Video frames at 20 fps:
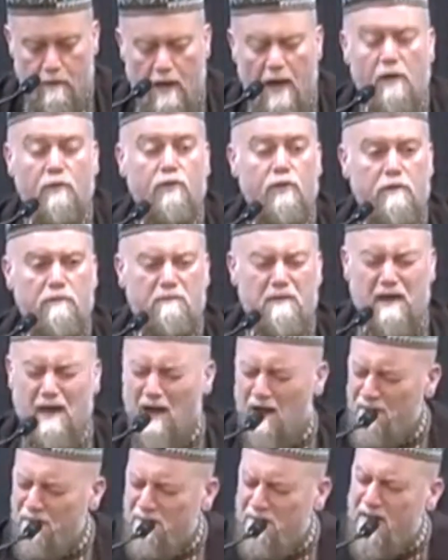How do you feel?
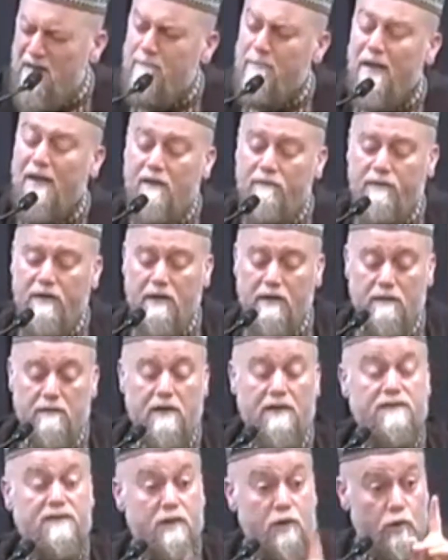I feel bad, I feel
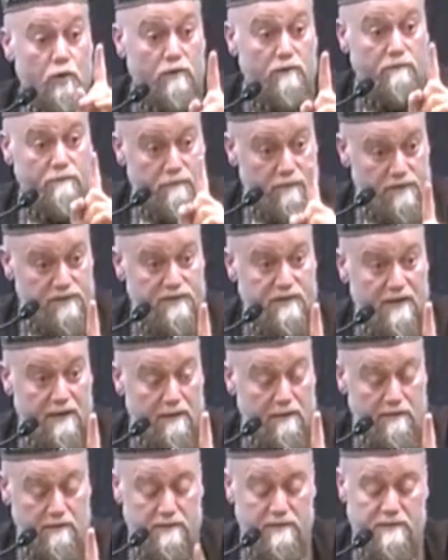guilty. I said, good. First
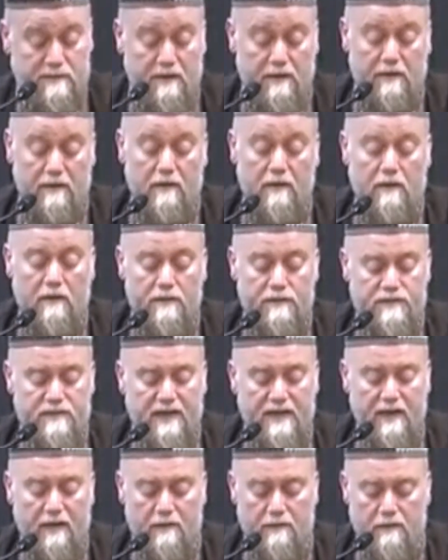healthy sign.
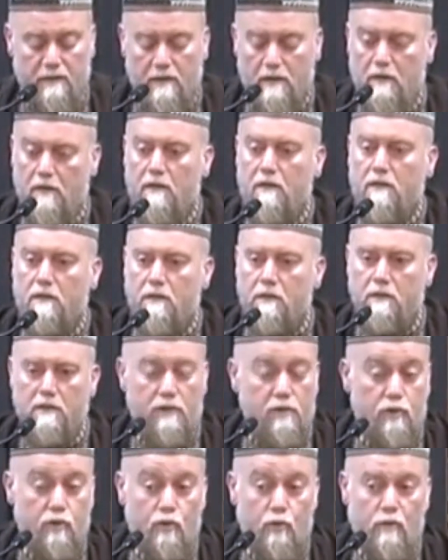Second,
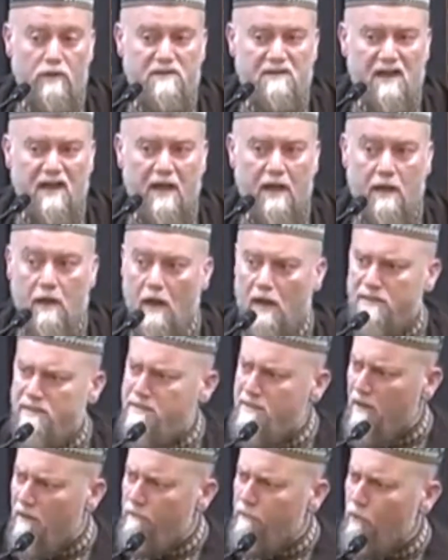did you do it again?
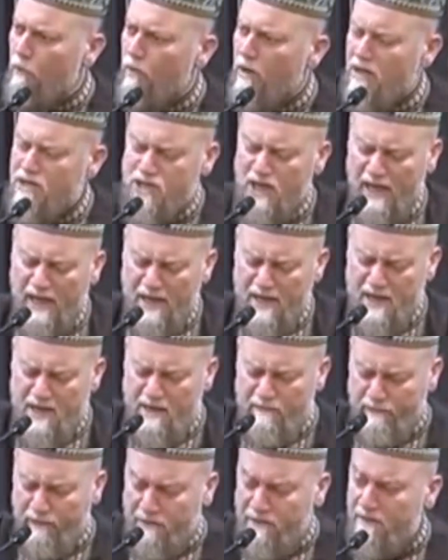Astaghfirullah, Shaykh, I
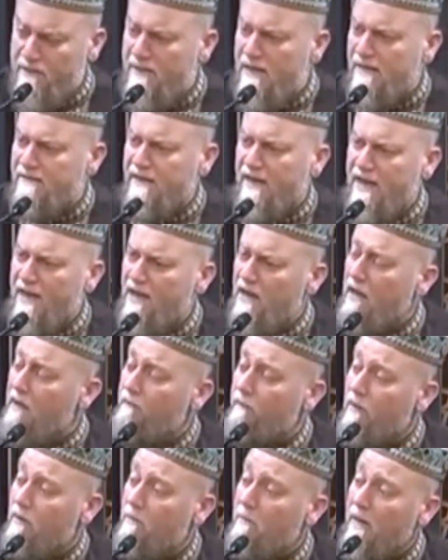never did that again,
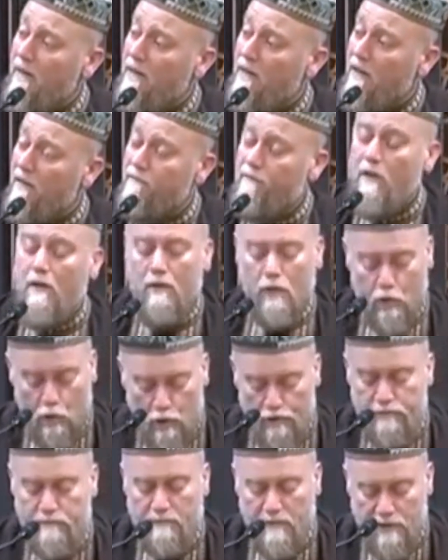ever in my life.
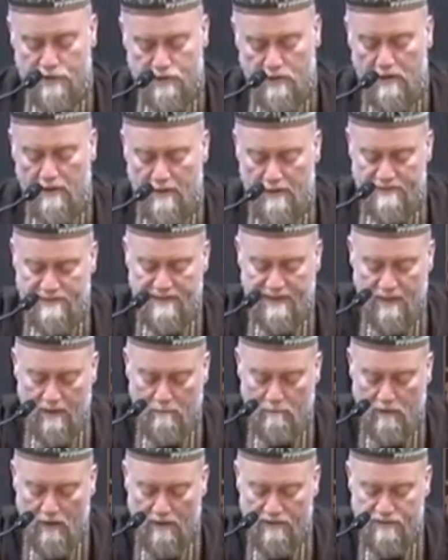Good, mashallah.
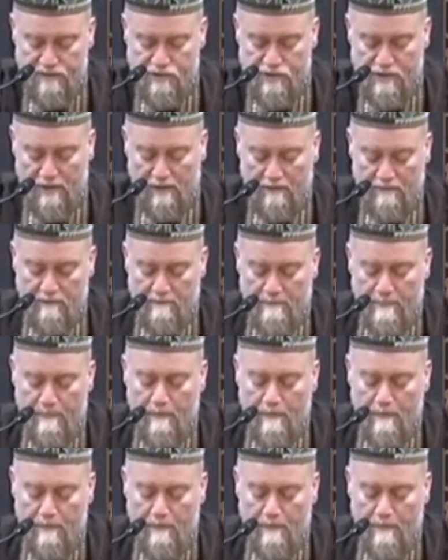Second box, checked.